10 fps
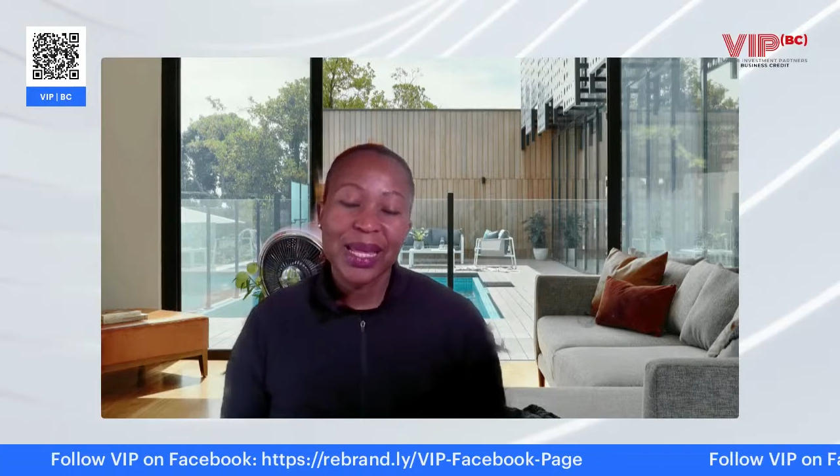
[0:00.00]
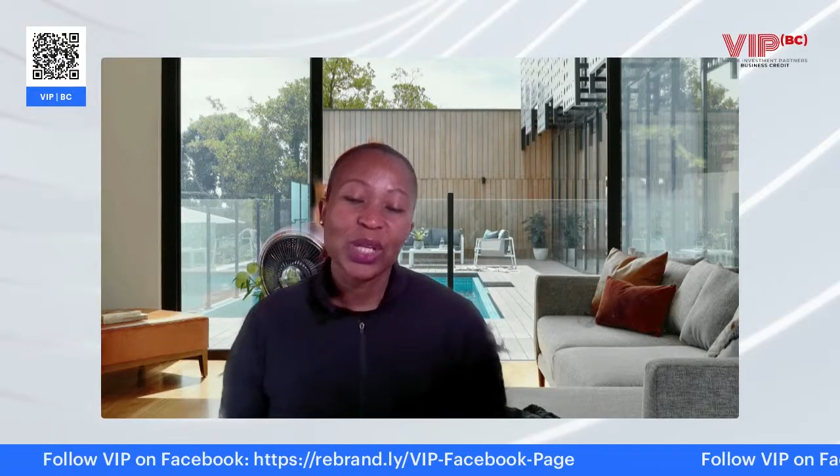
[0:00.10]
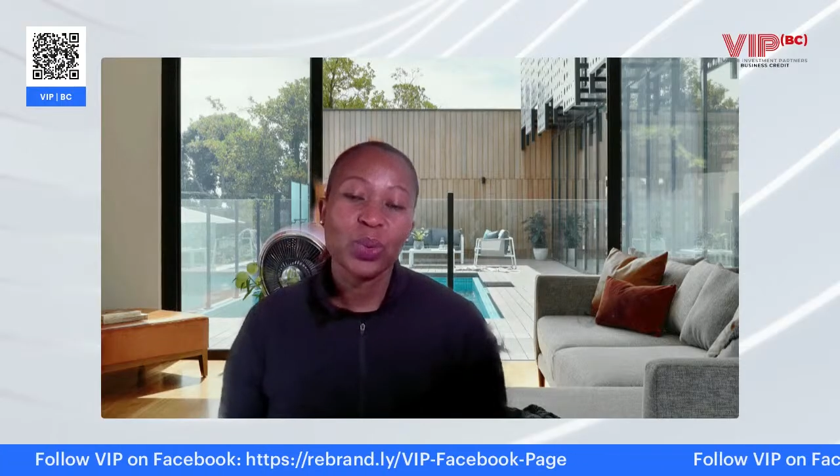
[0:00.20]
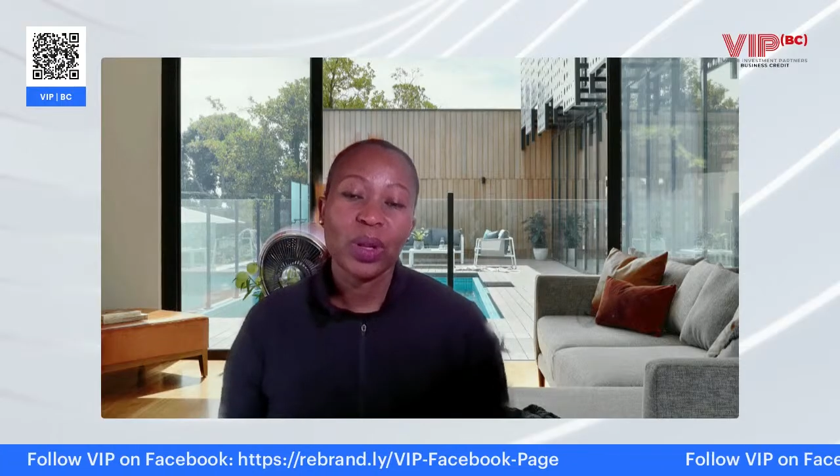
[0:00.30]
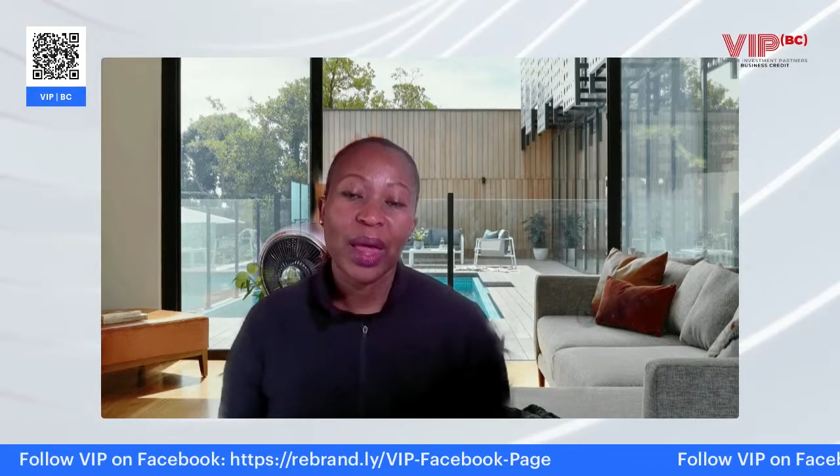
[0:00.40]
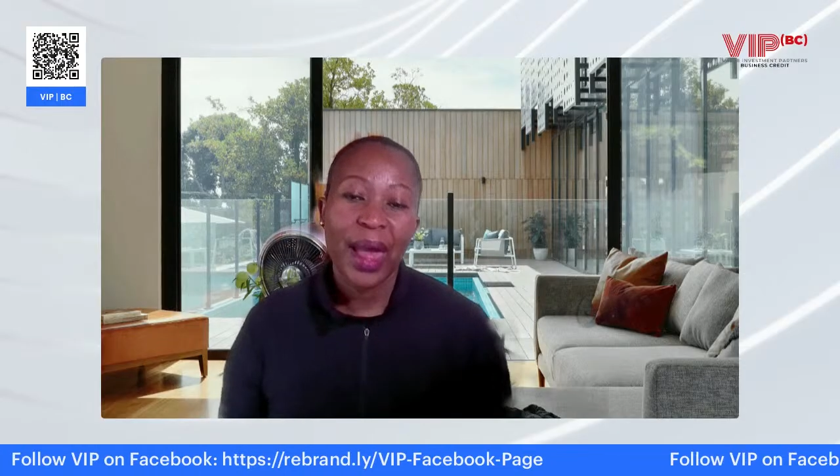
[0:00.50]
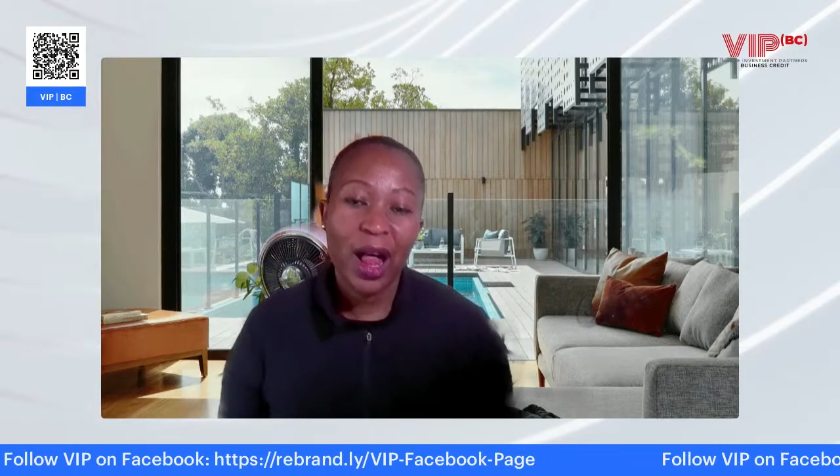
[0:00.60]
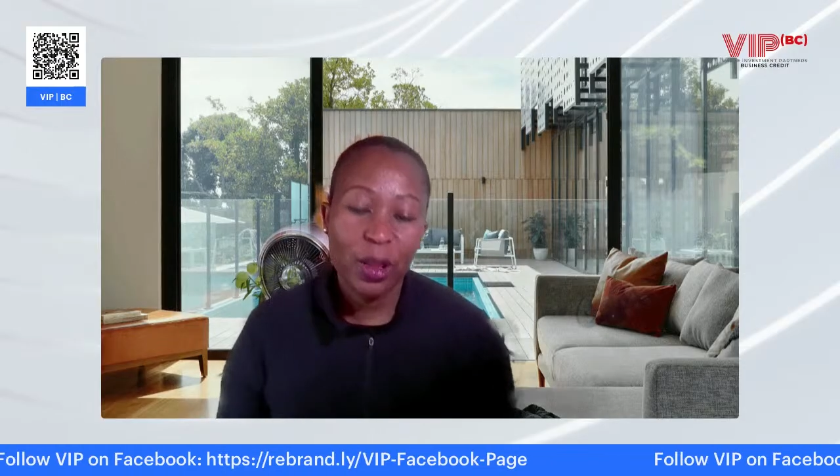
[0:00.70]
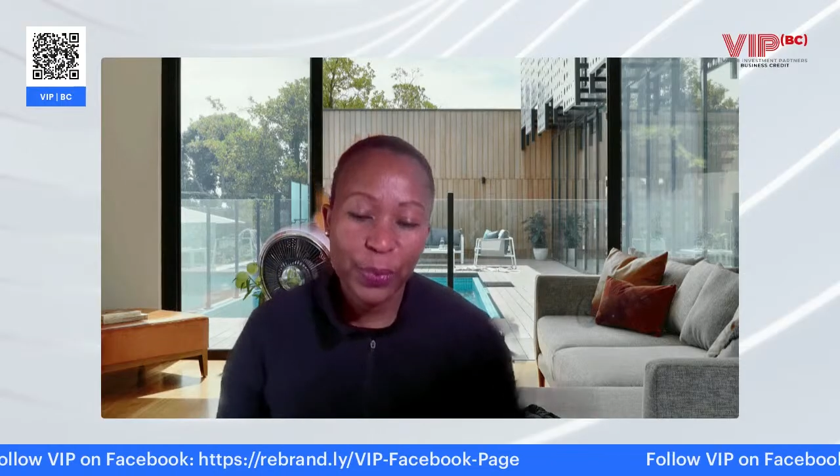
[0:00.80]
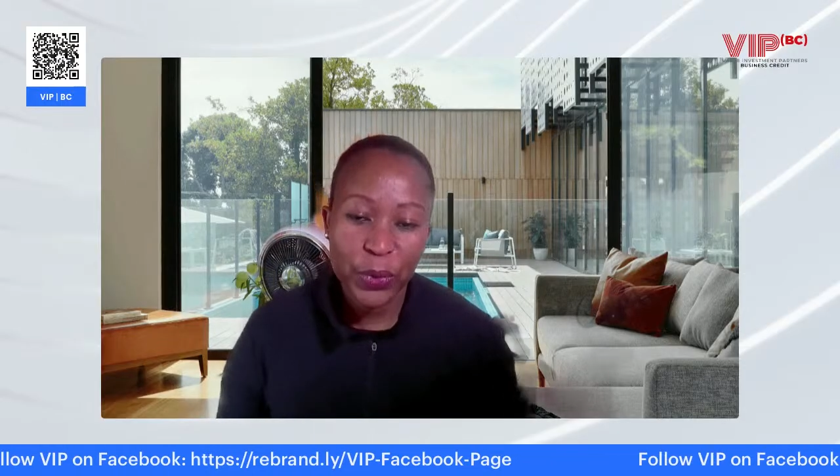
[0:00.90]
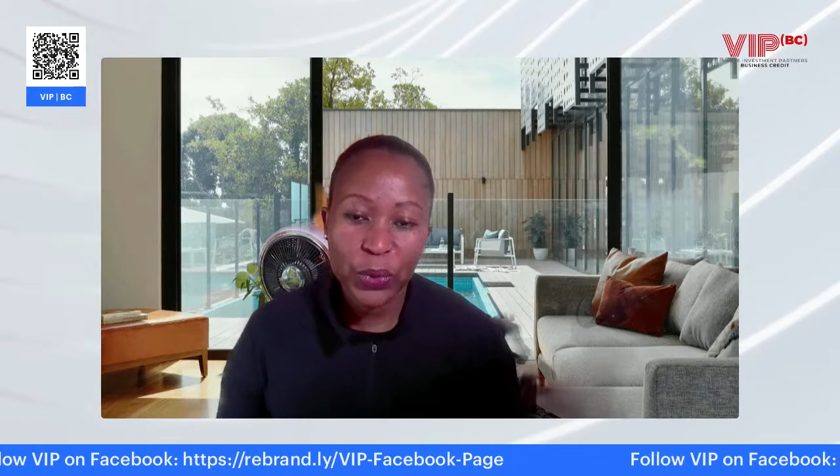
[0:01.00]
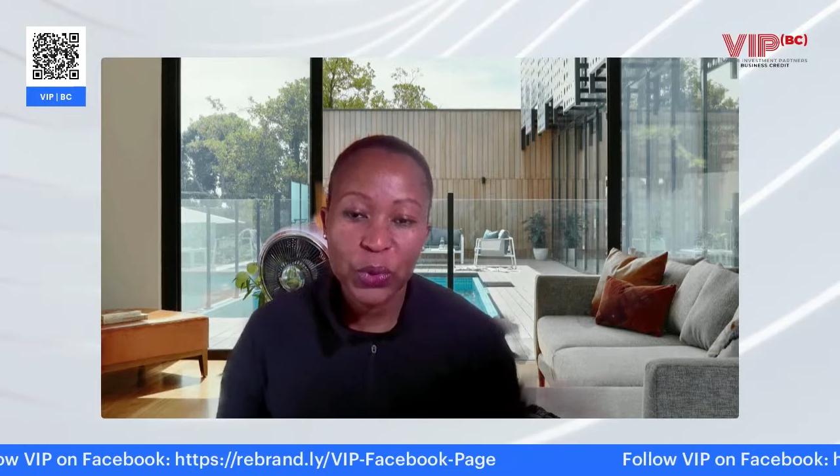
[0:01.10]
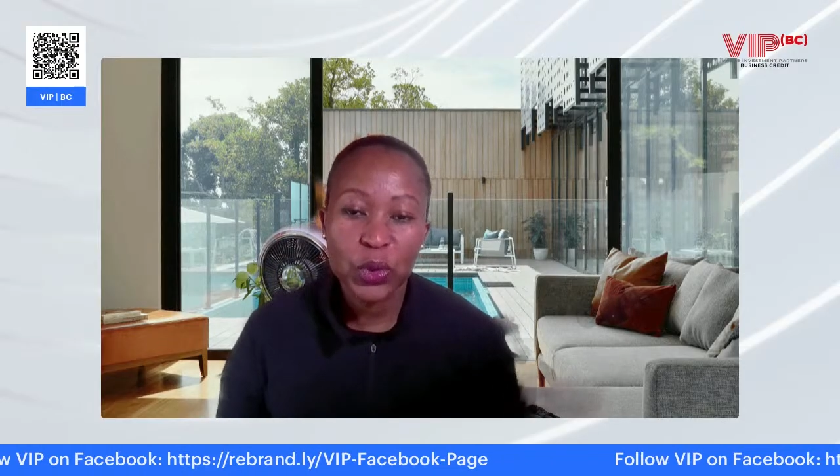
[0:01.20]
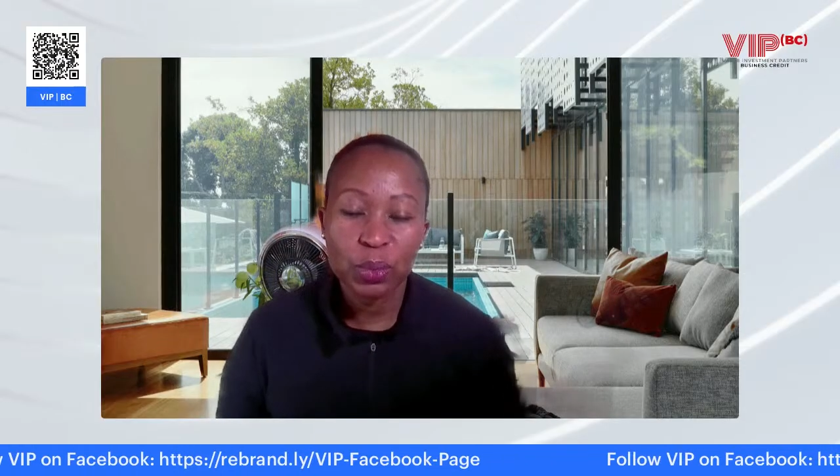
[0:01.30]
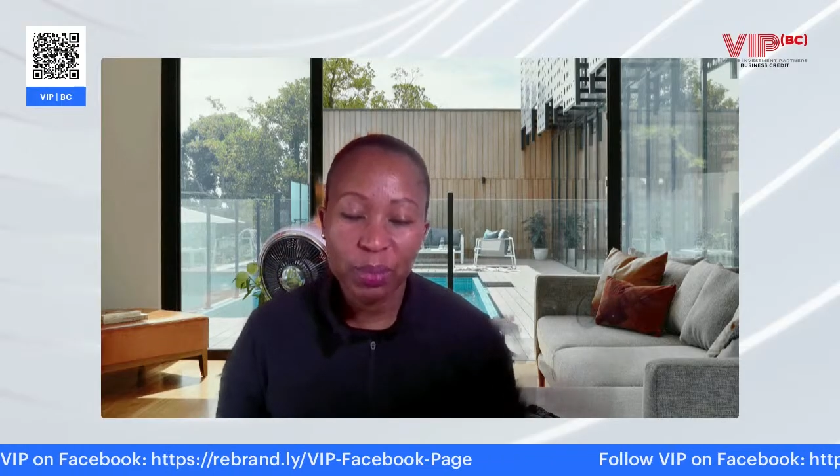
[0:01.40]
that will help you
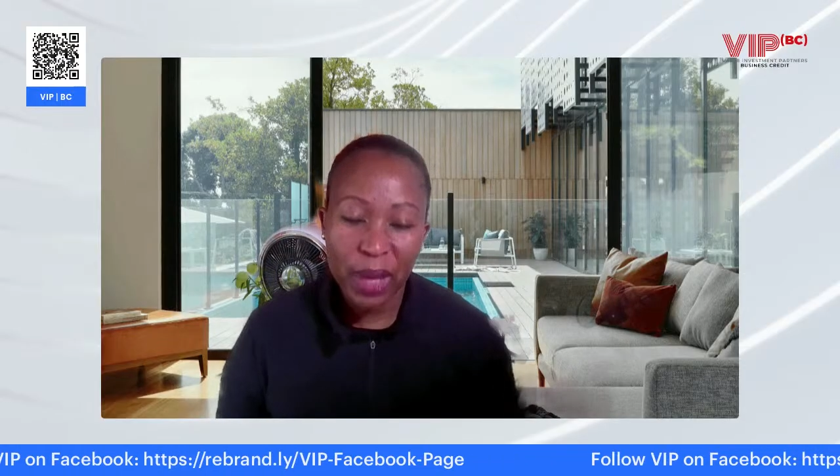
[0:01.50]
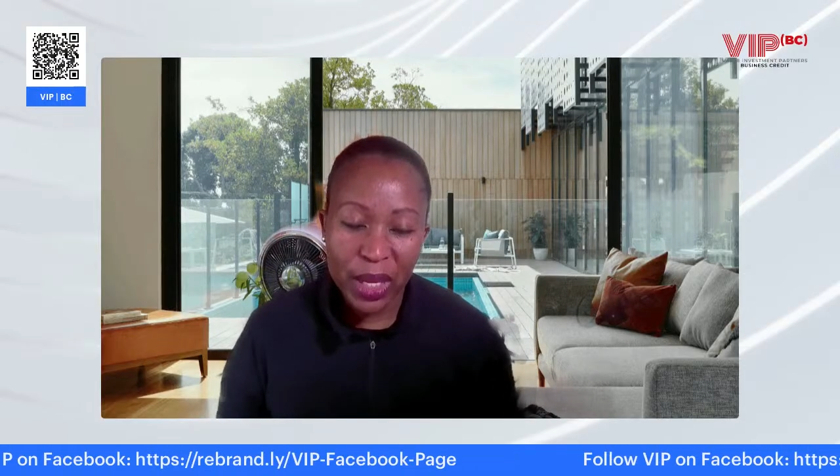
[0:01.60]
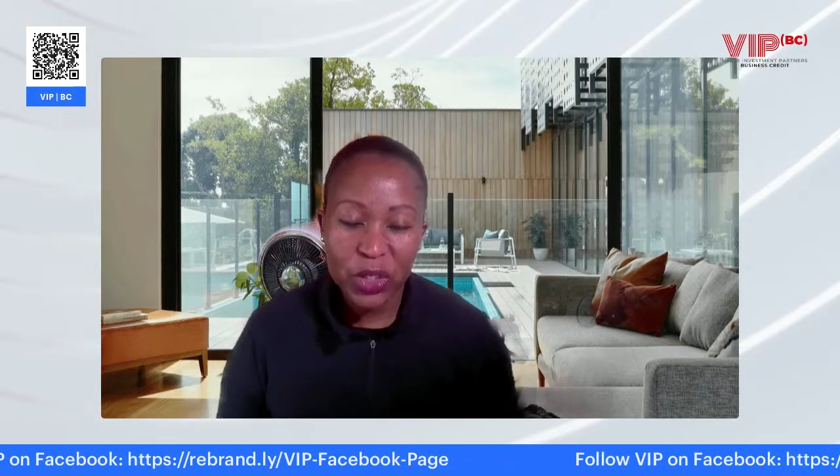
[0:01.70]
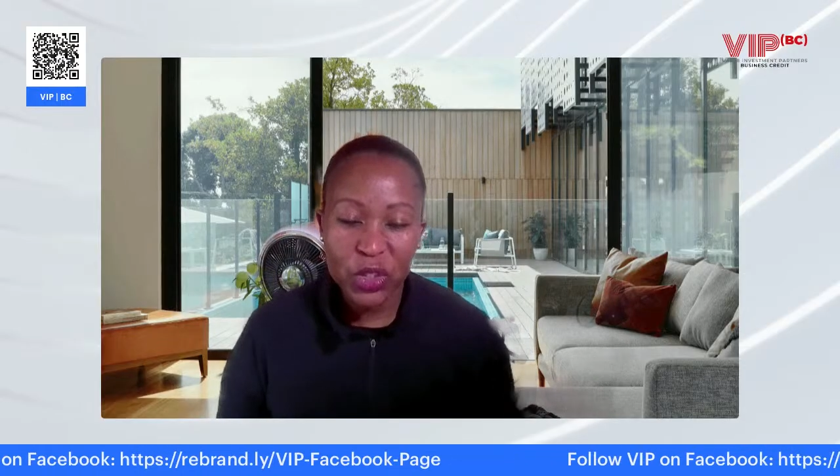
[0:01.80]
to make